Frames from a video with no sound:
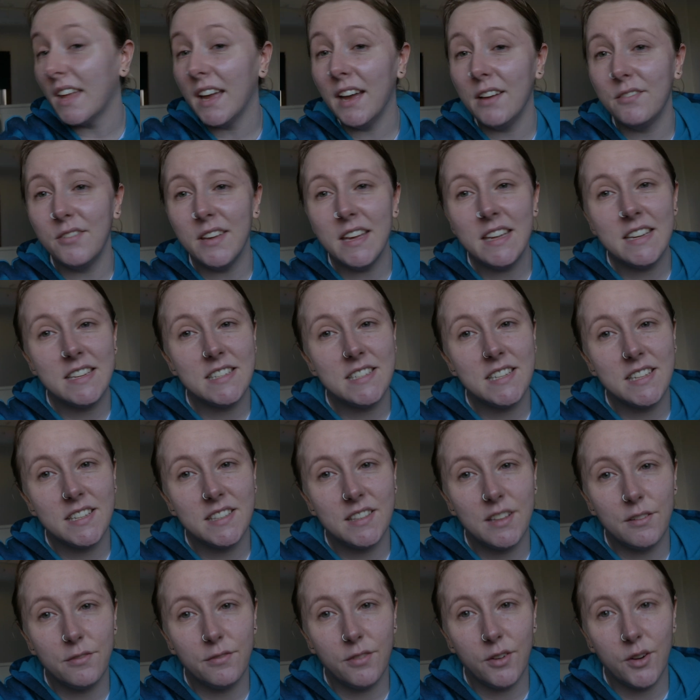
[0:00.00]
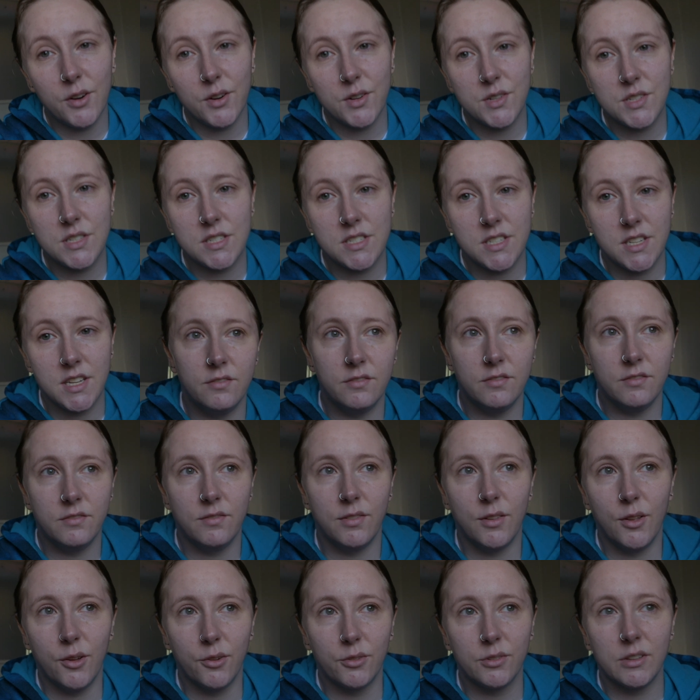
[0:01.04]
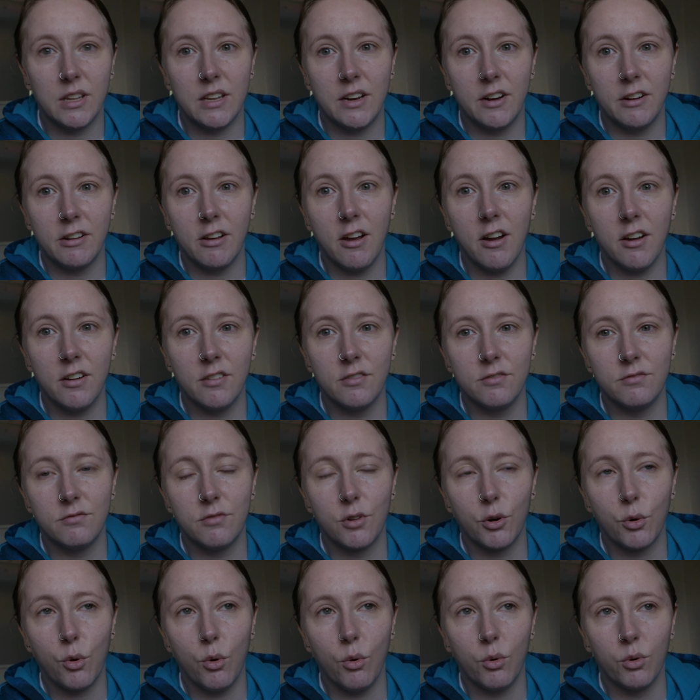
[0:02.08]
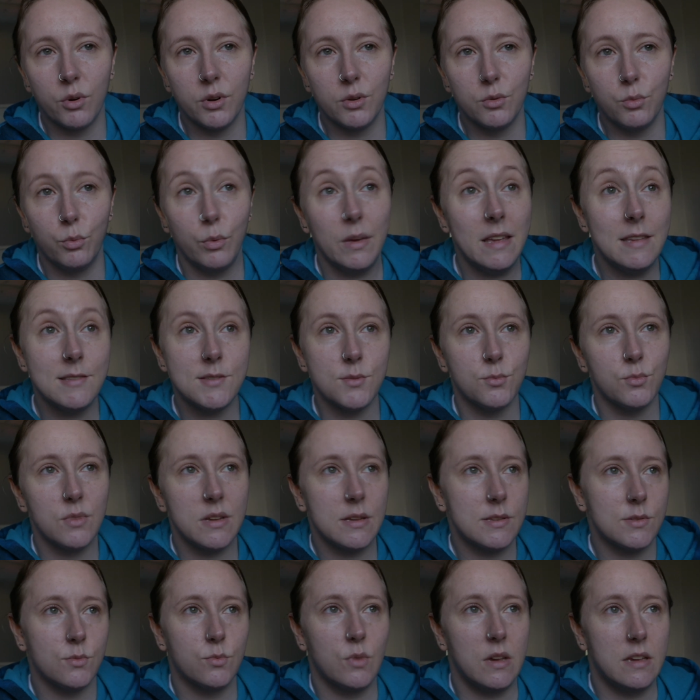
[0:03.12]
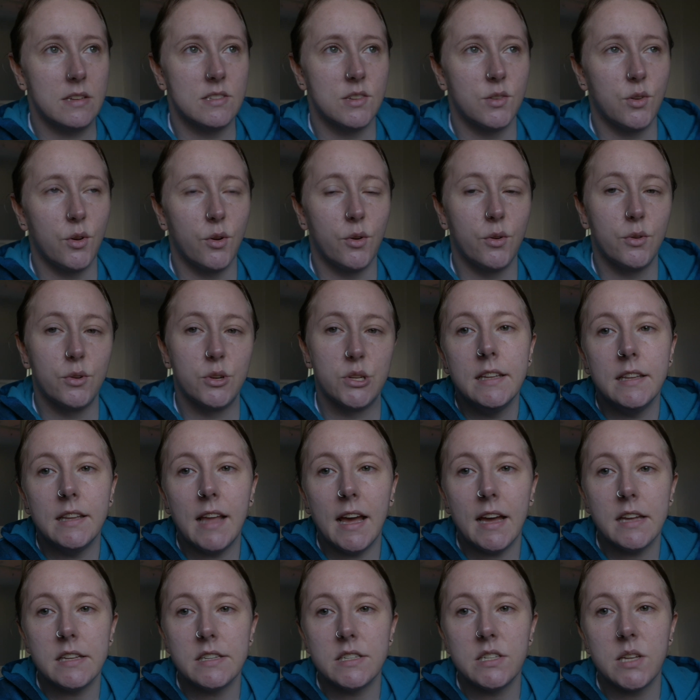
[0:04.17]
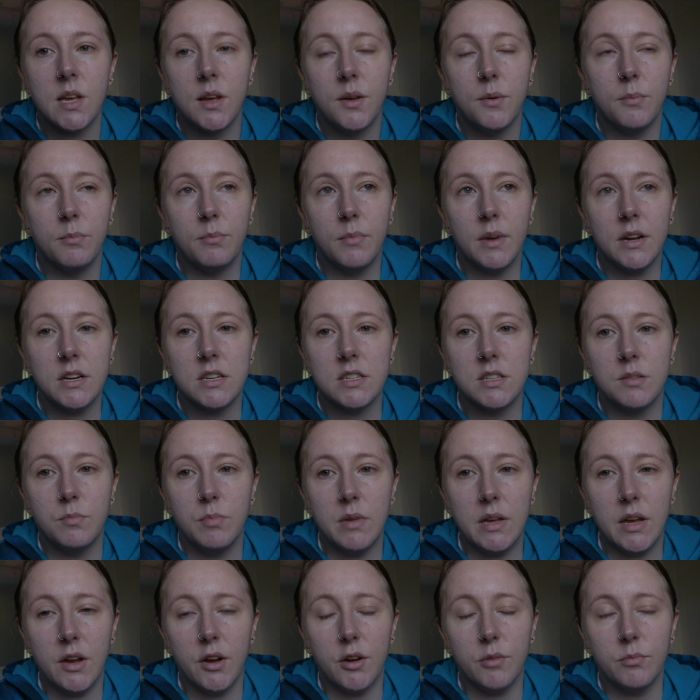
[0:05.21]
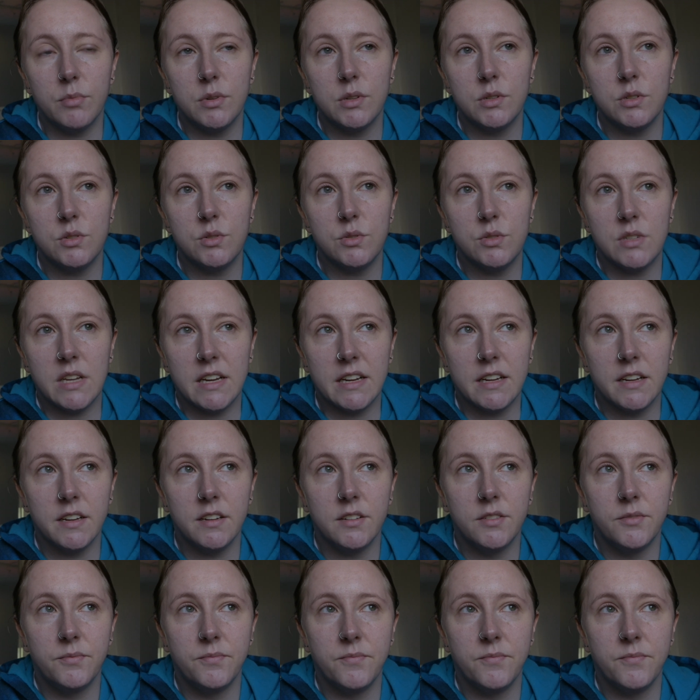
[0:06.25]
I've edited the first vlog that I kind of recorded weeks and weeks and weeks ago. That might be up today.